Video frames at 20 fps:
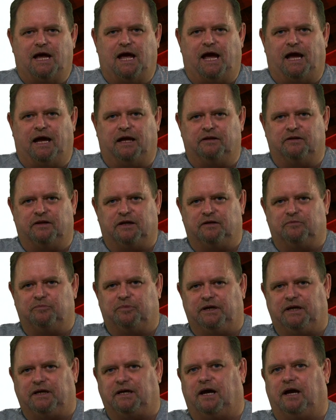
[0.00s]
and then
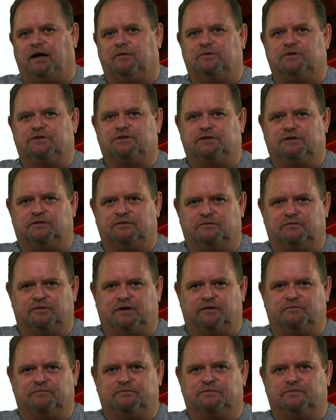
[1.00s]
being able
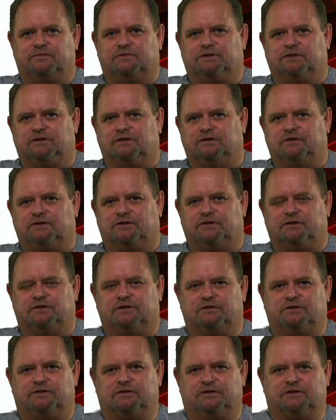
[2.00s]

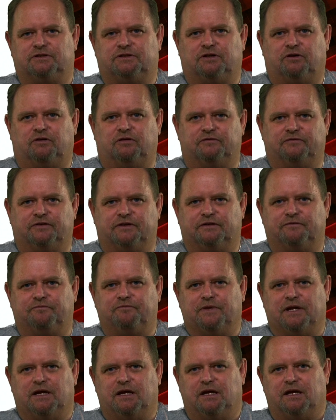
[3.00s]
to solve it.
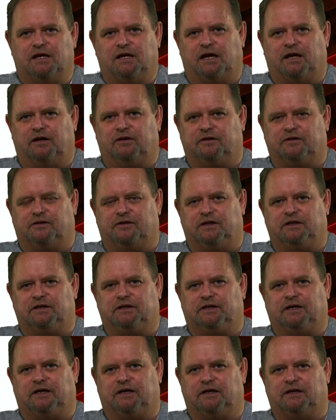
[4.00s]
And I
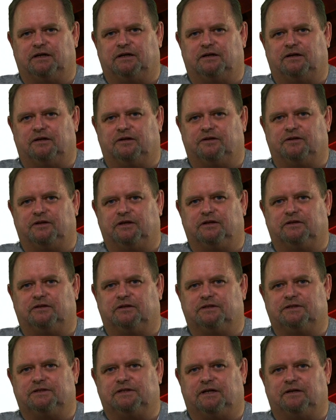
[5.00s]
think
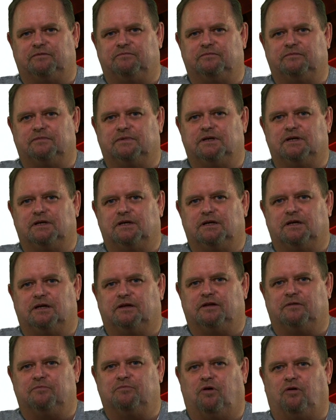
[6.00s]
that
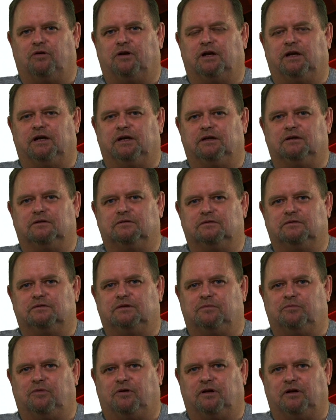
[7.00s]
the
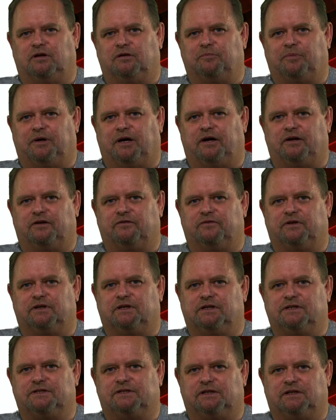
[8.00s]
modelling part of it
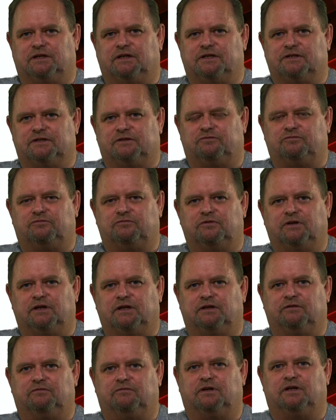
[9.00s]
is a
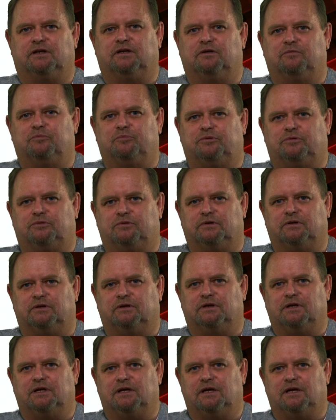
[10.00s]
really, really important